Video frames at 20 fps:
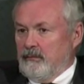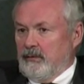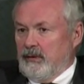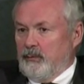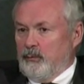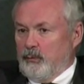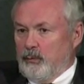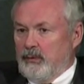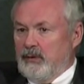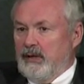I
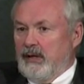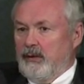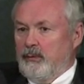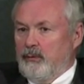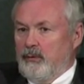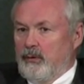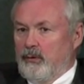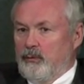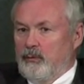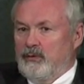mean, we now
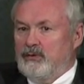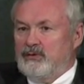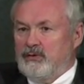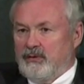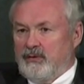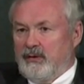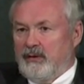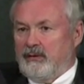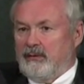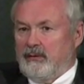know, we used to
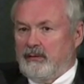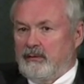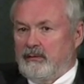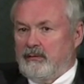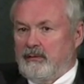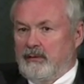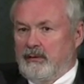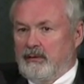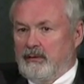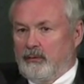think
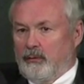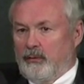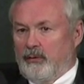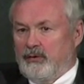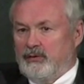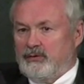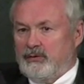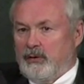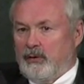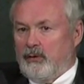that
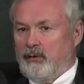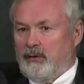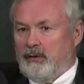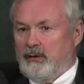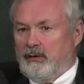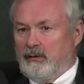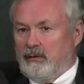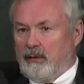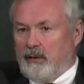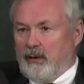learning started at
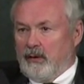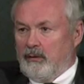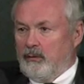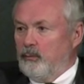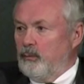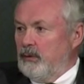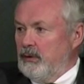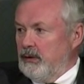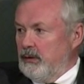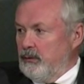kindergarten.
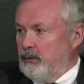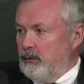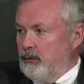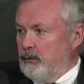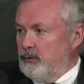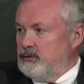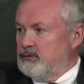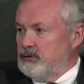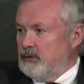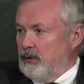We now know
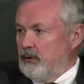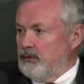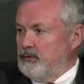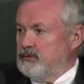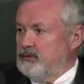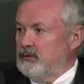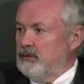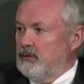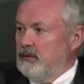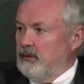it
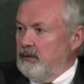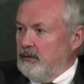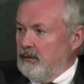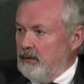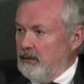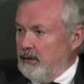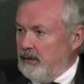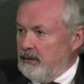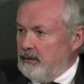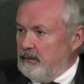starts
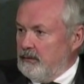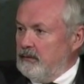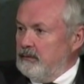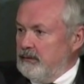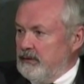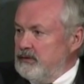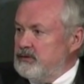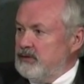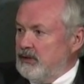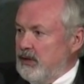at
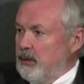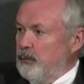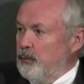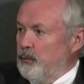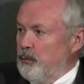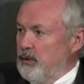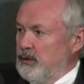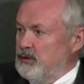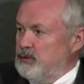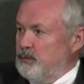least a couple
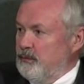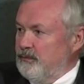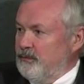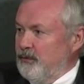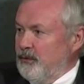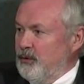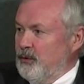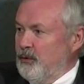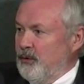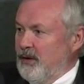months
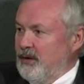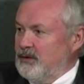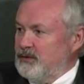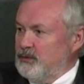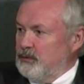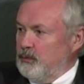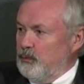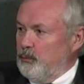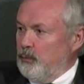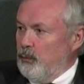before you're
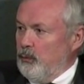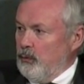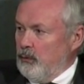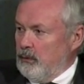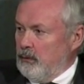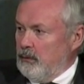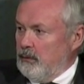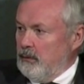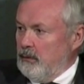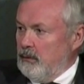actually
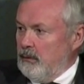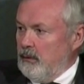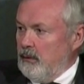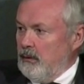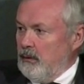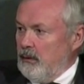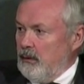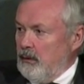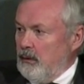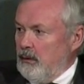born.
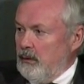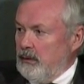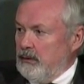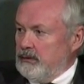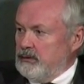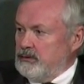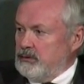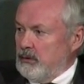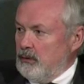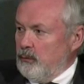
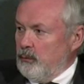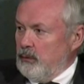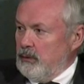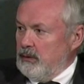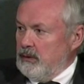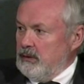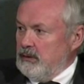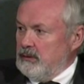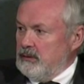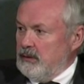And so we
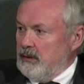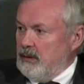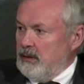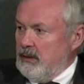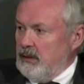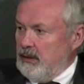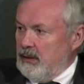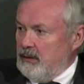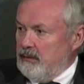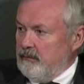need to
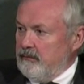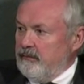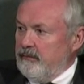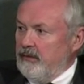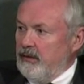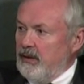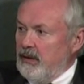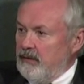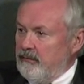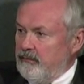have
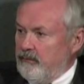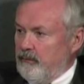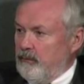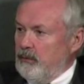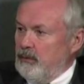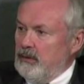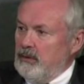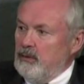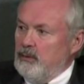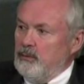
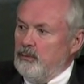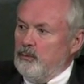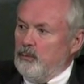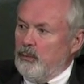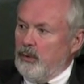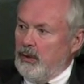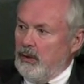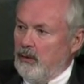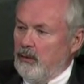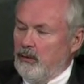every
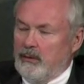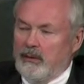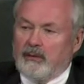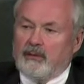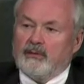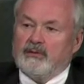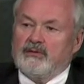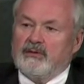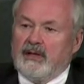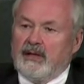parent
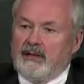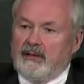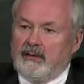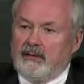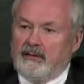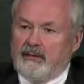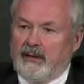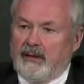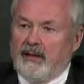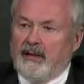
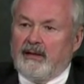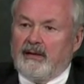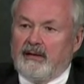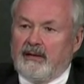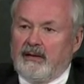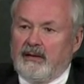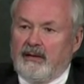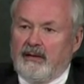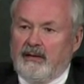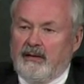understanding that.
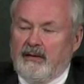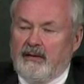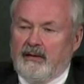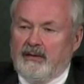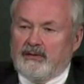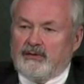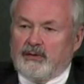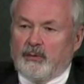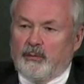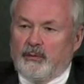
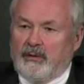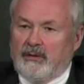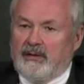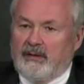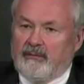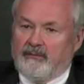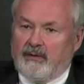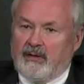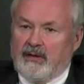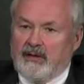And so we need to
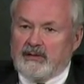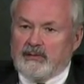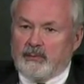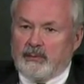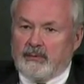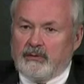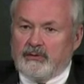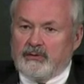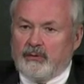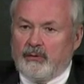have the
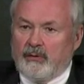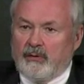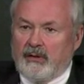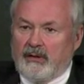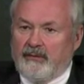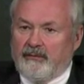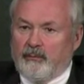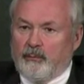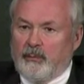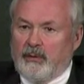hospital sharing that
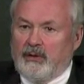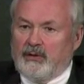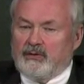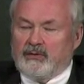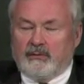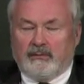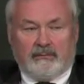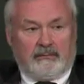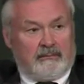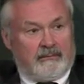information.